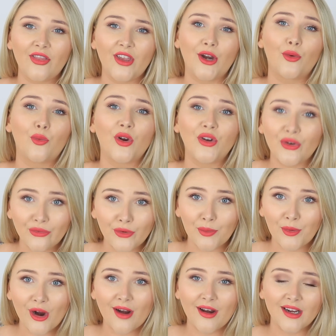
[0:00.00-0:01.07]
They are wonderful
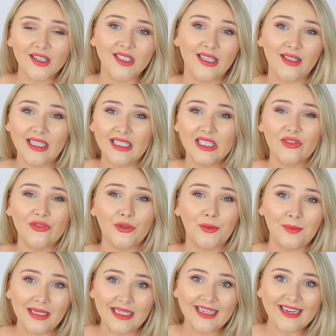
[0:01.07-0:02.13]
products, at least for
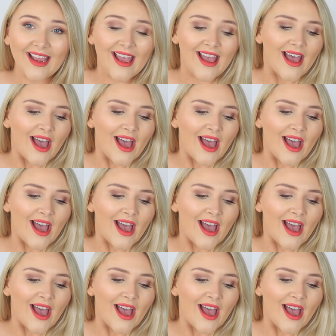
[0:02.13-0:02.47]
me.